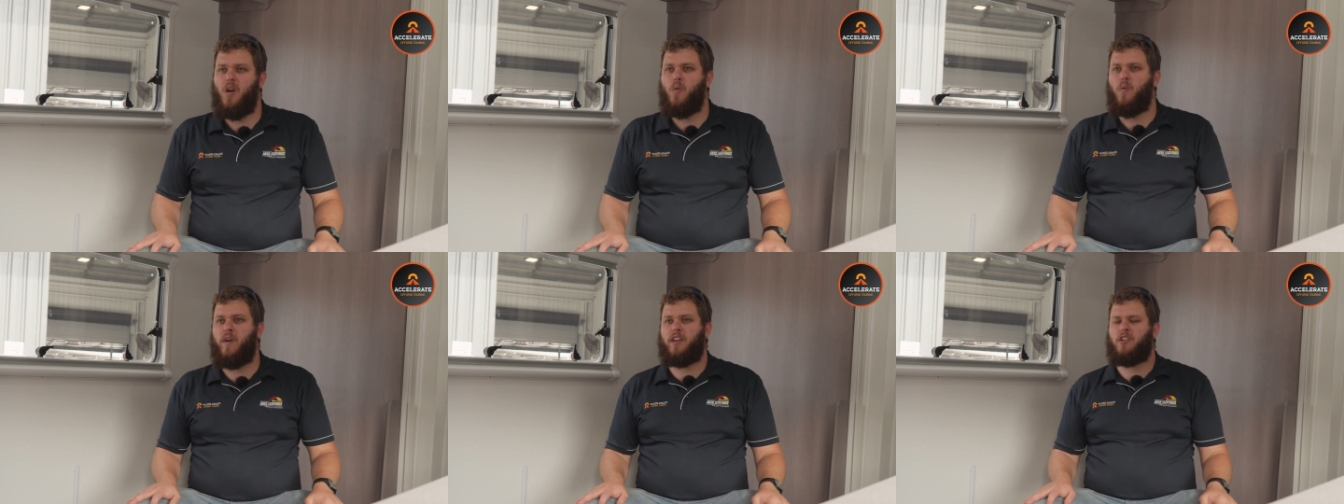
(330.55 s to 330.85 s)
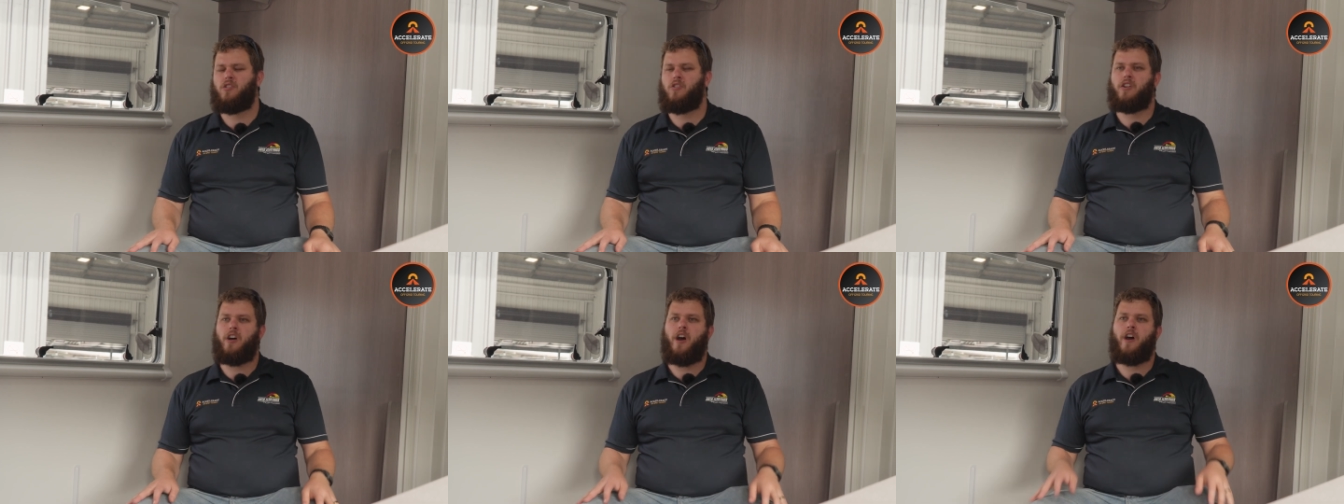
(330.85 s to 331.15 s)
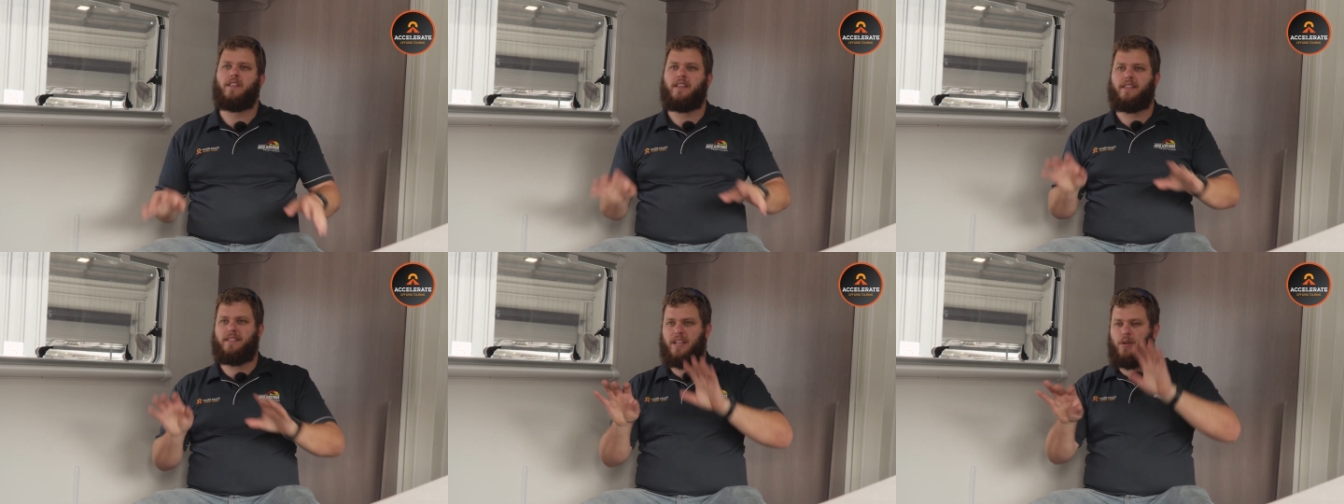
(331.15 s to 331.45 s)
we can not
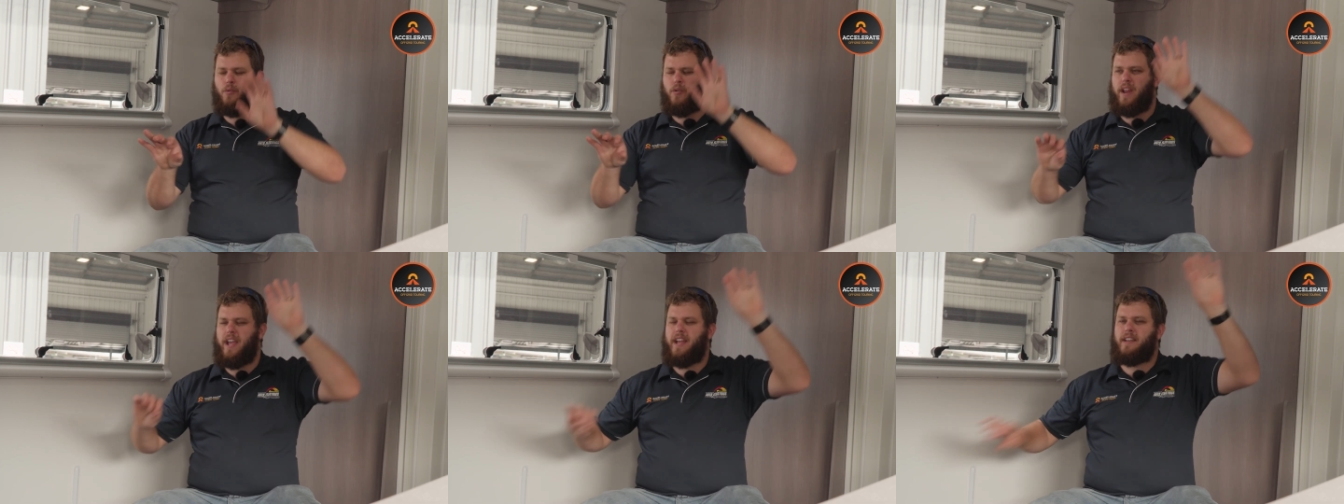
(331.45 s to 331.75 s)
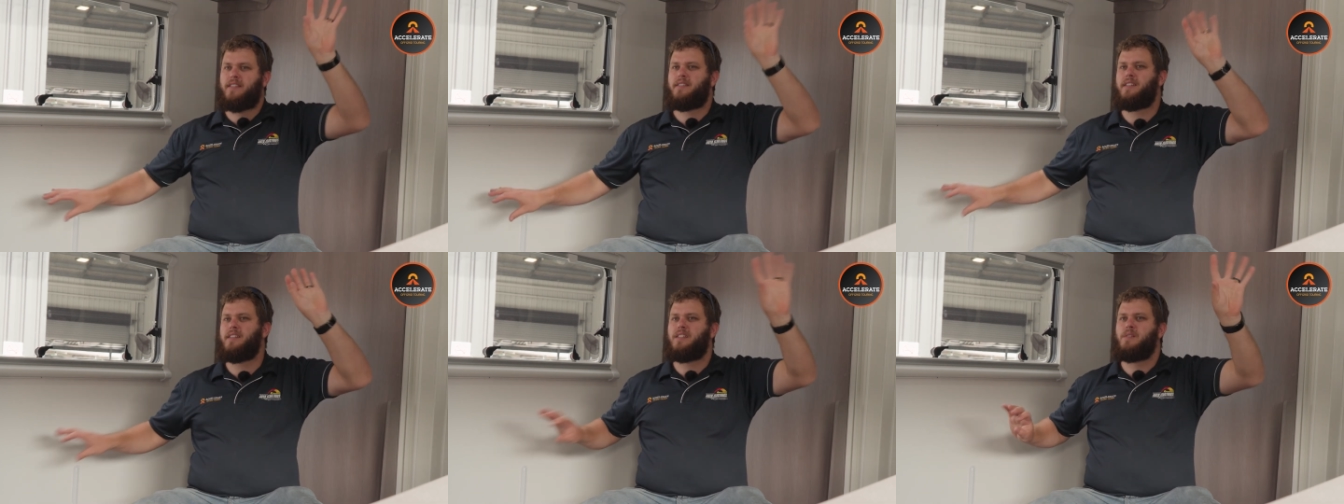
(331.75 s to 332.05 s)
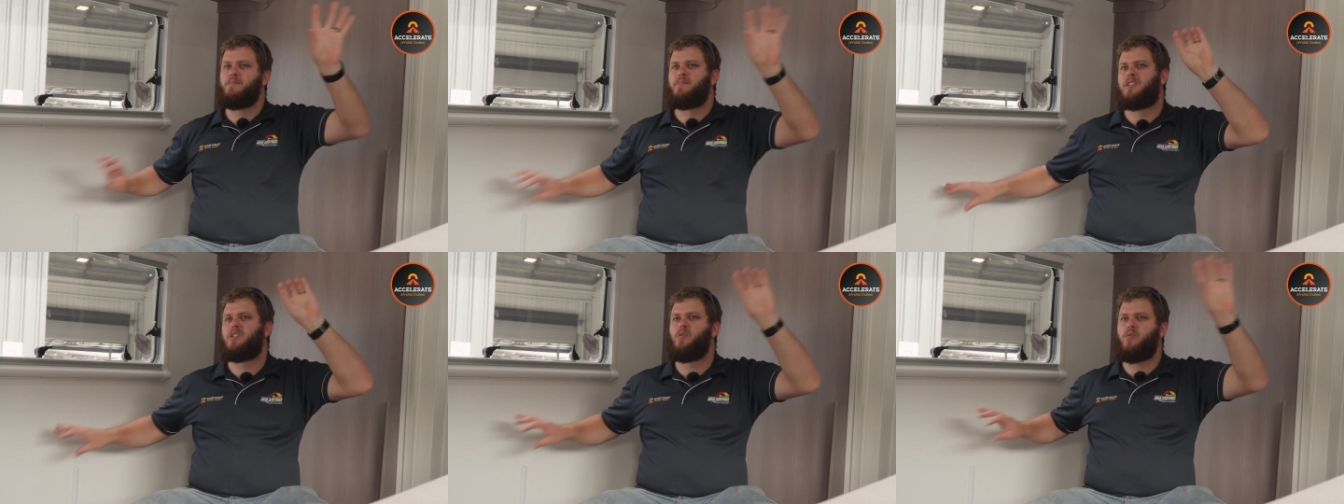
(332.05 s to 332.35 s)
only see what each
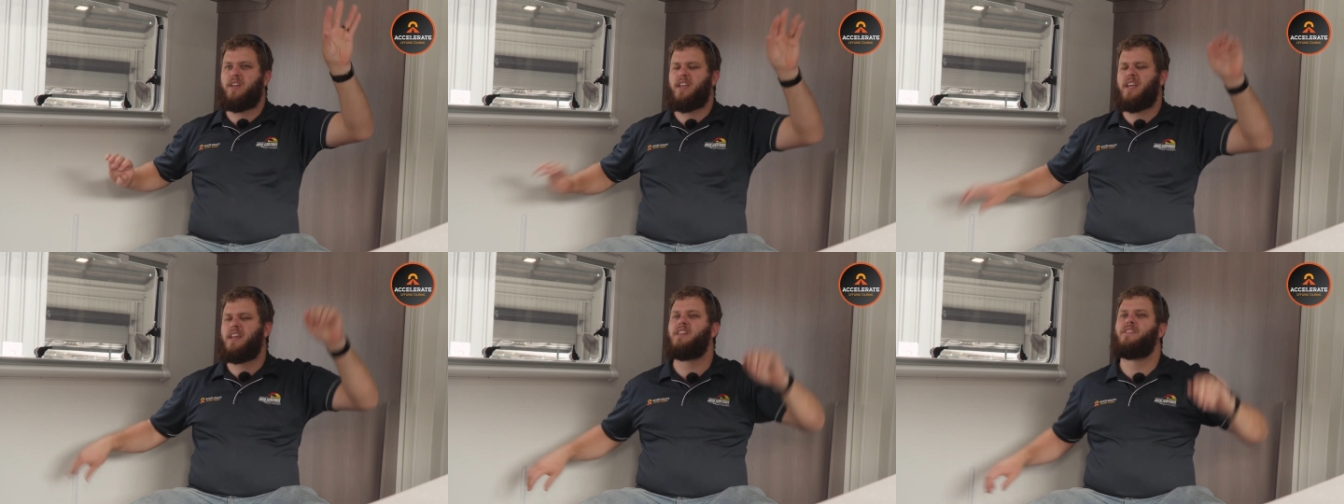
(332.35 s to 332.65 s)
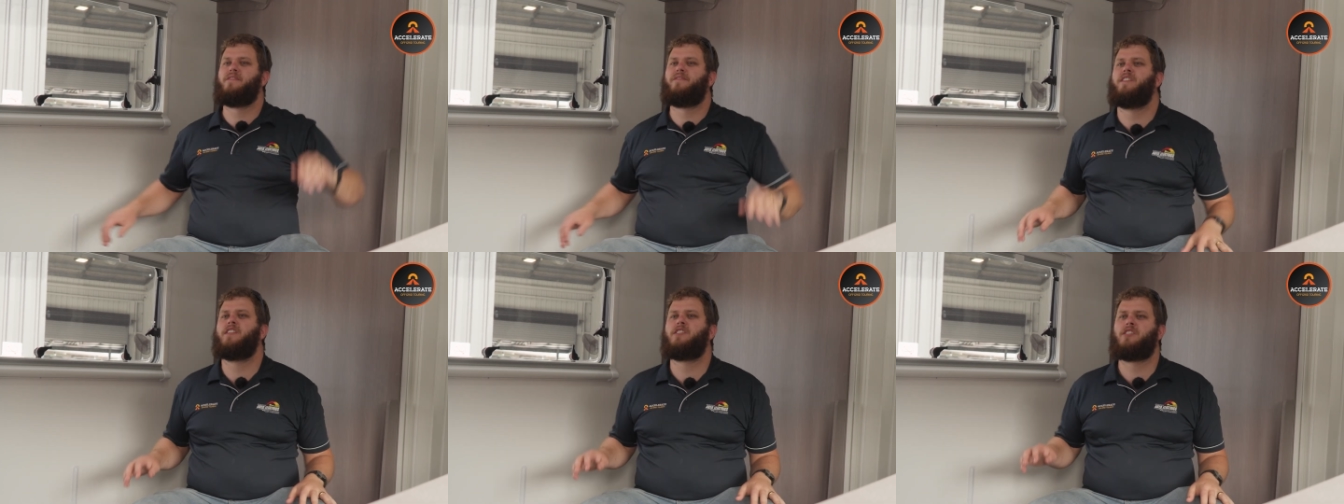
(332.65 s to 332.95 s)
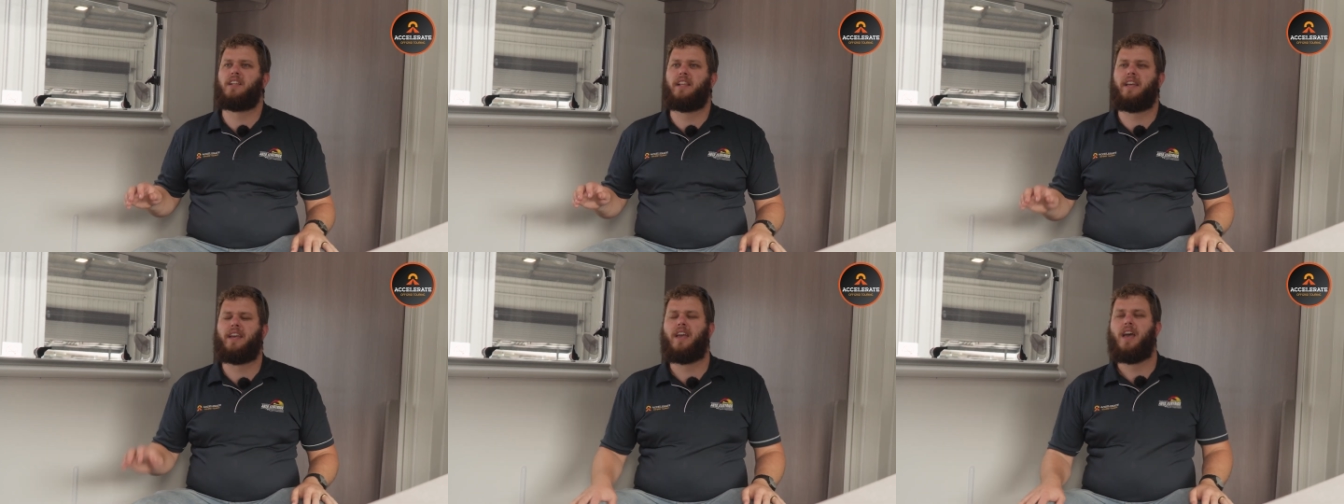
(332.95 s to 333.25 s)
system's doing
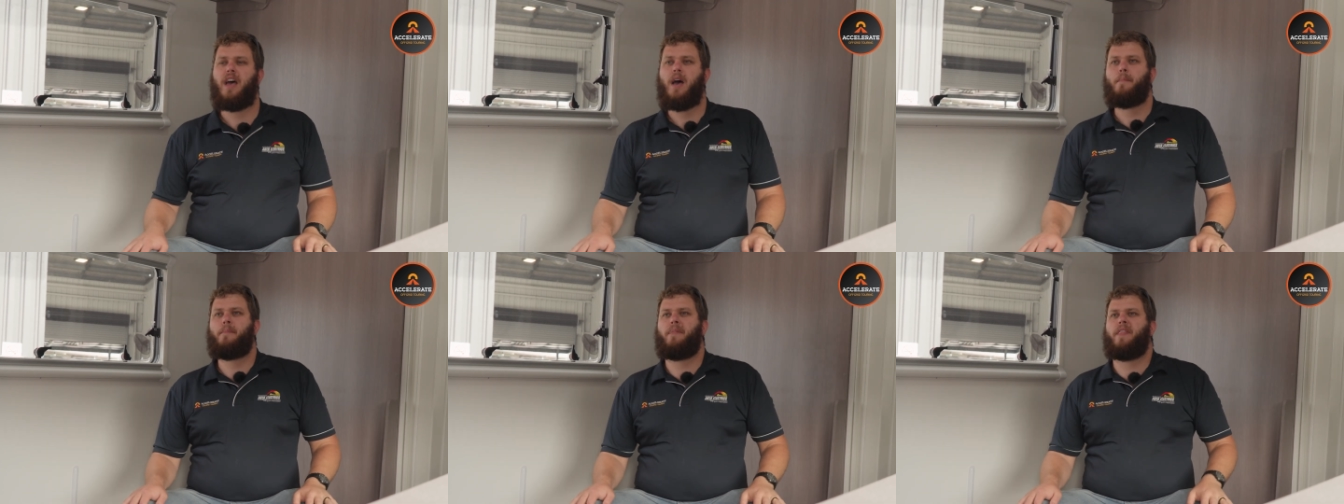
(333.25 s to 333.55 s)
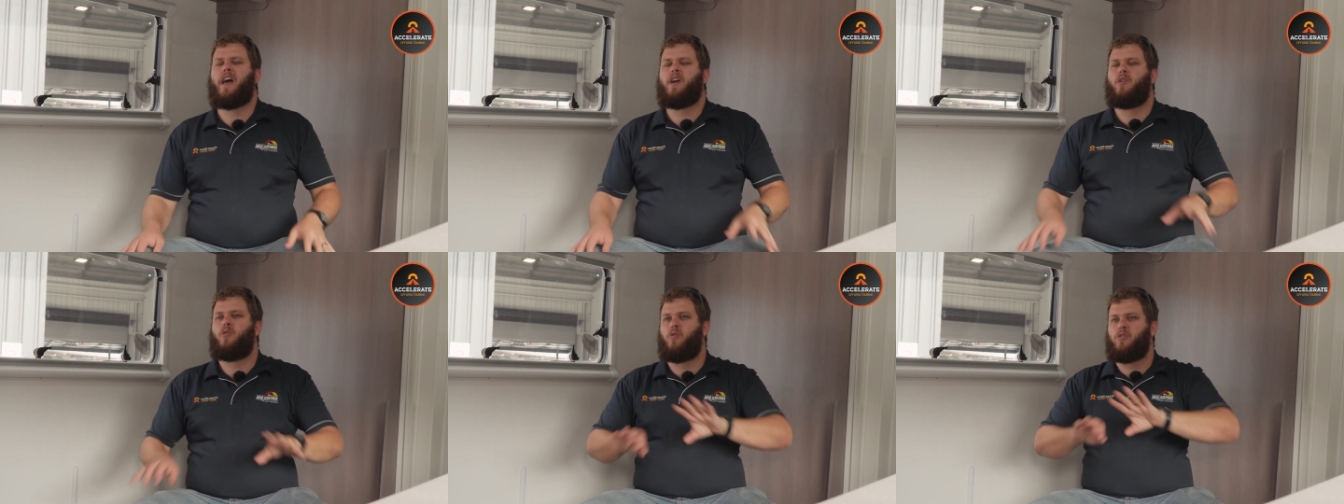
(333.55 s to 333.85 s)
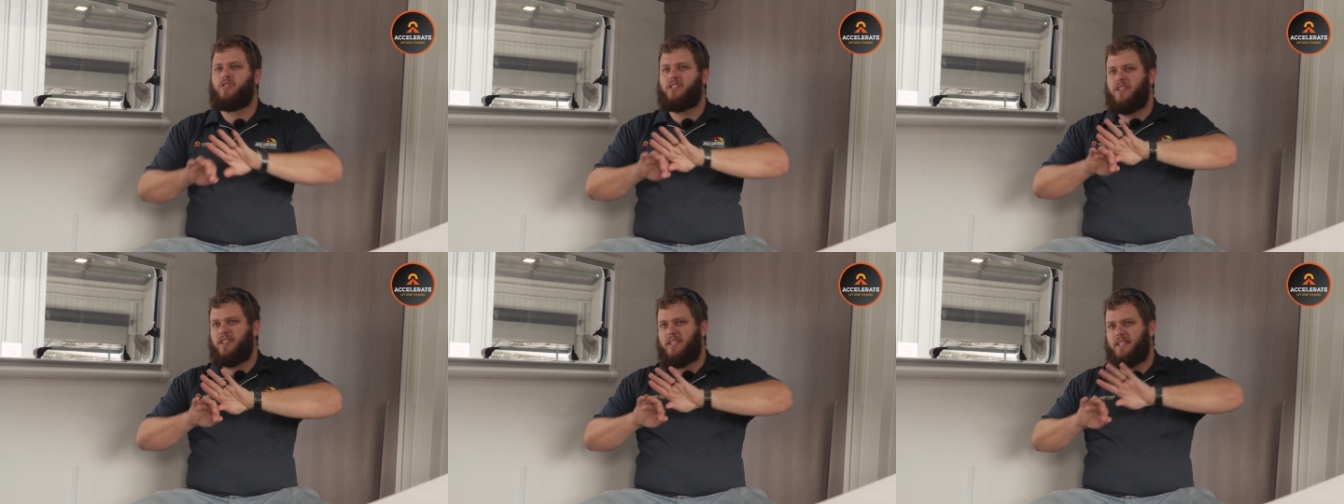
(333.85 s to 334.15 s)
individually, but they
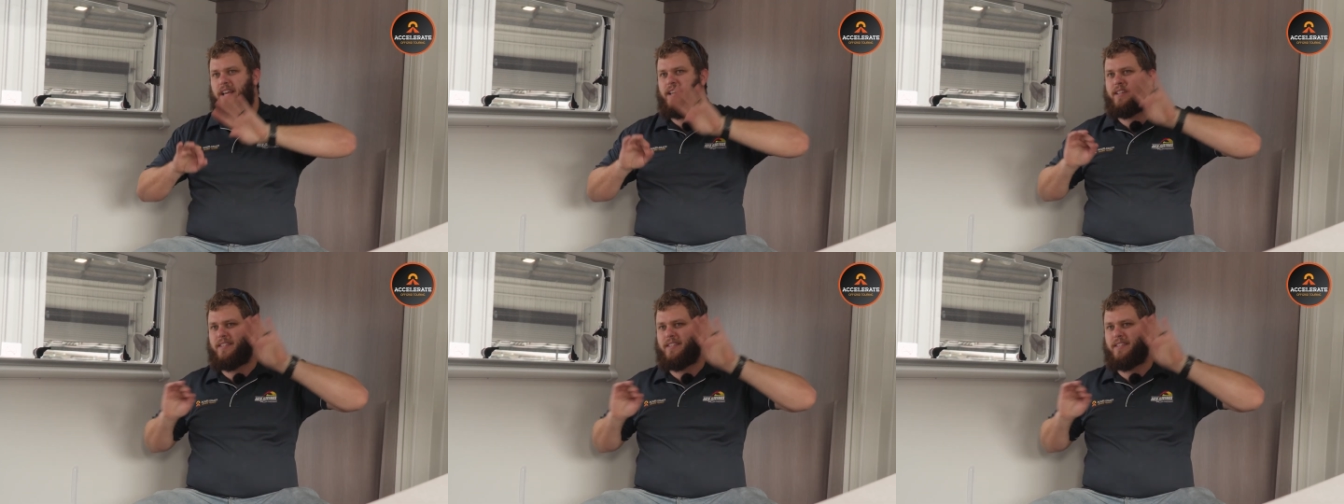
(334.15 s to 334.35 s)
also stay